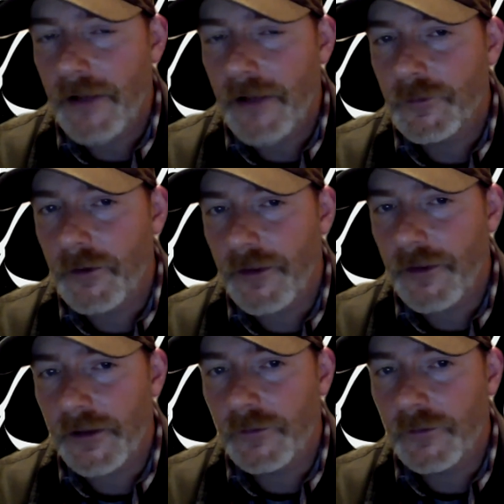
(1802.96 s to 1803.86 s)
sort of
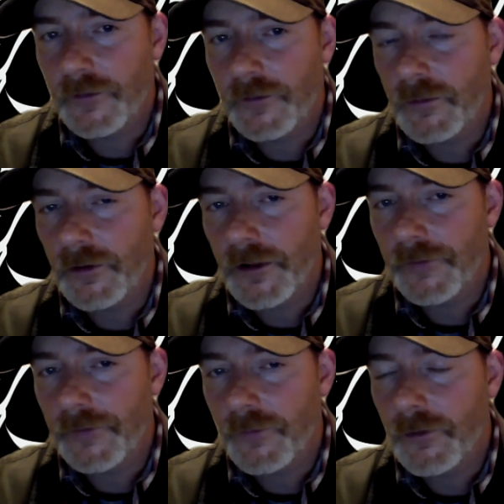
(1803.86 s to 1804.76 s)
thing is what we're
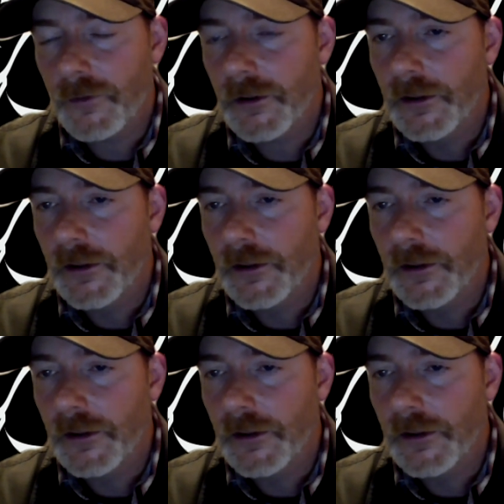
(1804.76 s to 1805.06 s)
looking for.